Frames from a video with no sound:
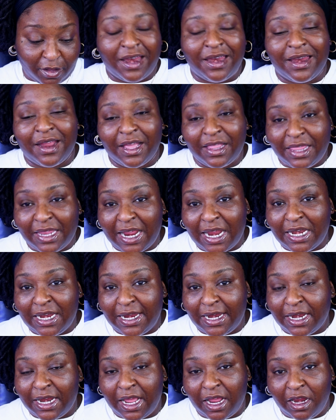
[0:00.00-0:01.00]
Not that I
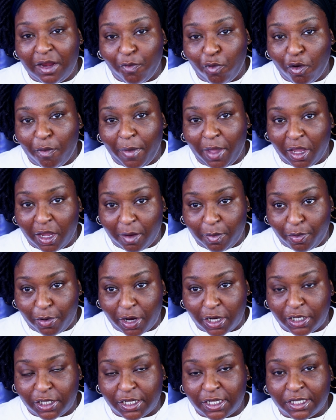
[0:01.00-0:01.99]
needed any more makeup
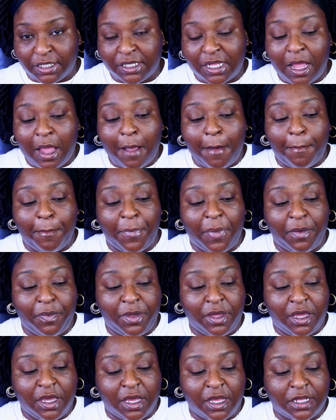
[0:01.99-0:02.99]
brushes, but
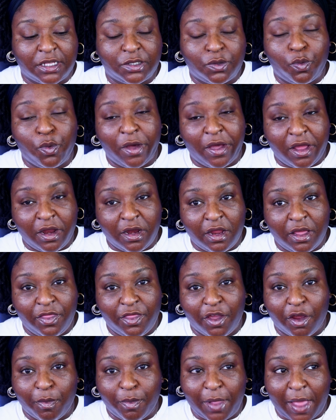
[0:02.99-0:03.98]
because one,
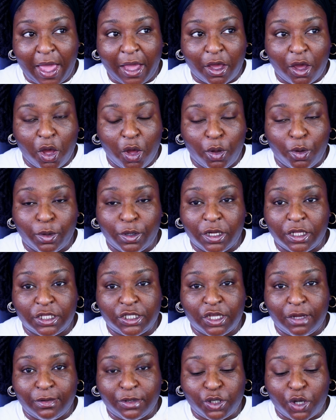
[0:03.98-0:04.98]
they're black owned, and
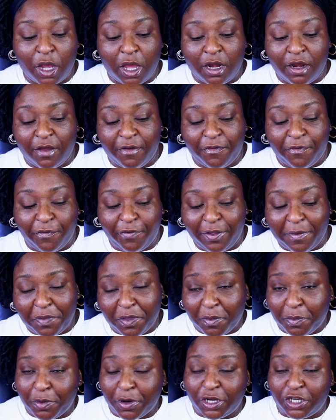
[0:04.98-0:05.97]
so I'm trying to flip
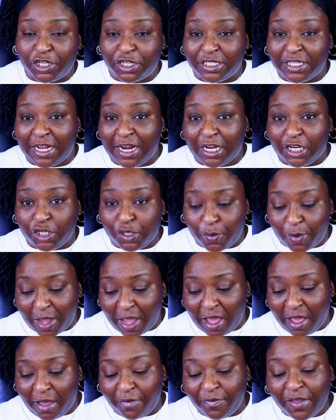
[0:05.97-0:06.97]
the brushes that I do
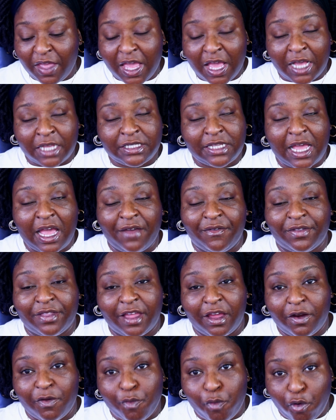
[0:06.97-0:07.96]
have. So I have a
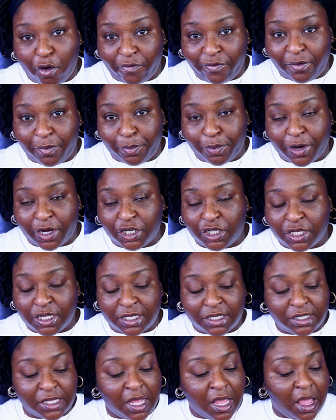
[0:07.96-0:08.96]
lot of Morphe
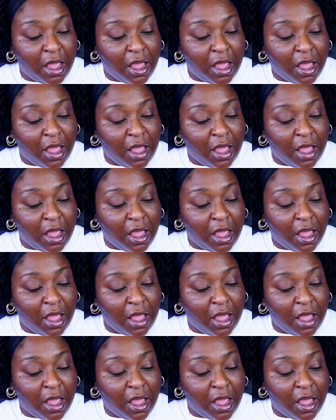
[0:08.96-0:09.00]
brushes.